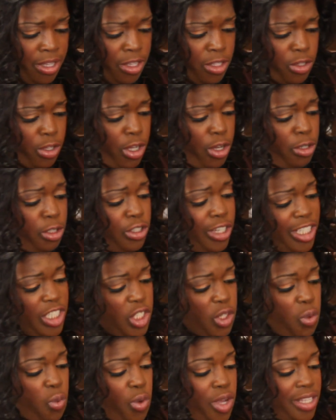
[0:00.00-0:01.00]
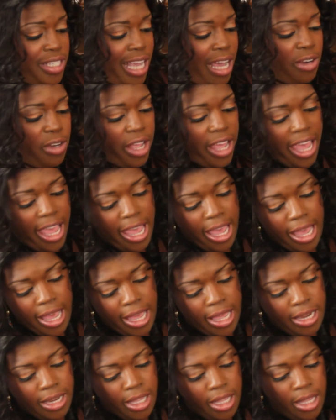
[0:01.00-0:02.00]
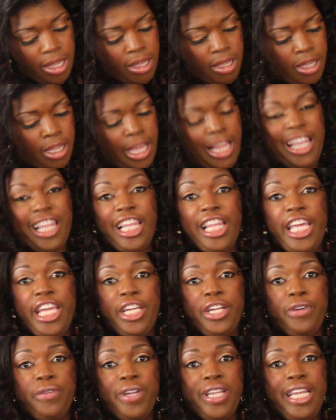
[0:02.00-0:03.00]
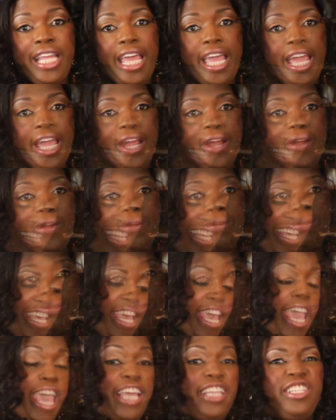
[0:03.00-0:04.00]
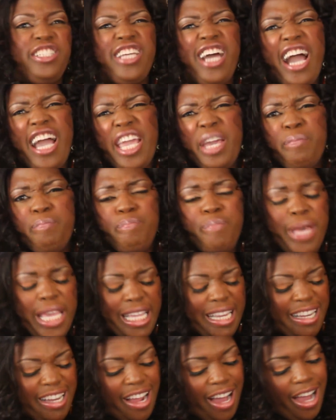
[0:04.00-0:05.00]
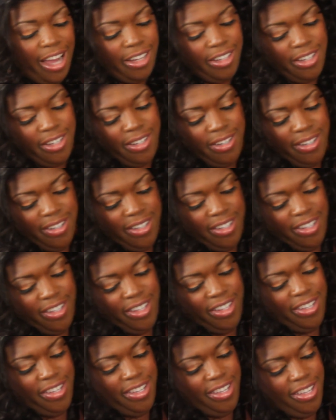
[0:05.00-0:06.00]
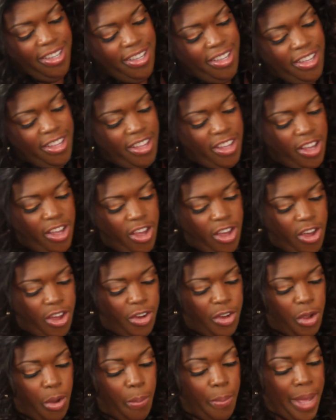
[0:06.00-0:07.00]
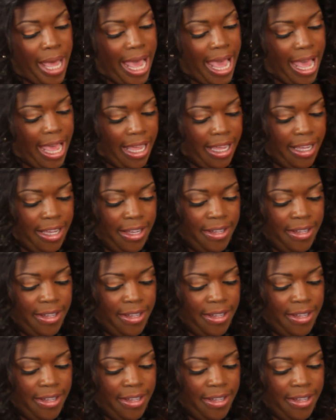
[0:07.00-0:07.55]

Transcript: So you're going to try and squeeze out any lingering air and tie a big knot on your bag.